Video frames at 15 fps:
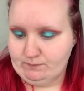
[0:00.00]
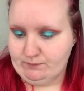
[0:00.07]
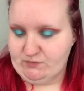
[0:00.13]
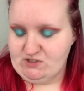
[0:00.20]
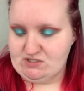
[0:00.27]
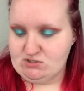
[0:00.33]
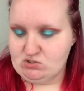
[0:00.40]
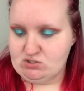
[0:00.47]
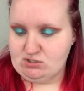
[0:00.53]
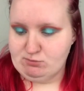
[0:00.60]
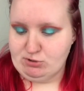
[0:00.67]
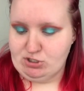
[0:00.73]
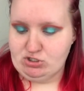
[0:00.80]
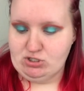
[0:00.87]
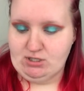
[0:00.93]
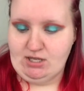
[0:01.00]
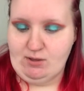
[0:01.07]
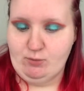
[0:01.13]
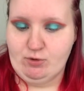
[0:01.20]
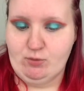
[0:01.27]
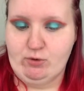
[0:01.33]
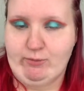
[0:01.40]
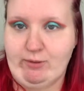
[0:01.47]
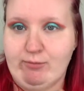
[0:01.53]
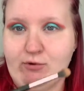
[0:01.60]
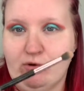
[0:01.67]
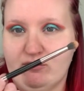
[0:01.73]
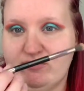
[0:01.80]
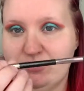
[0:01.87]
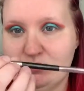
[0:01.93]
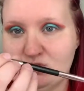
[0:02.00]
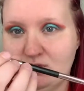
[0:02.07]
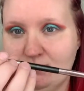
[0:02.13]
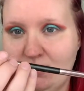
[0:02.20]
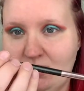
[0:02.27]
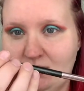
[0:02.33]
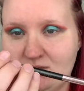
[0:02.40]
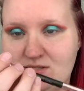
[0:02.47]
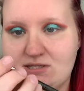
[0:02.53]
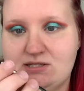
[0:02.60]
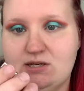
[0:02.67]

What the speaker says: This is just a brush that came with one of my Profusion palettes. It's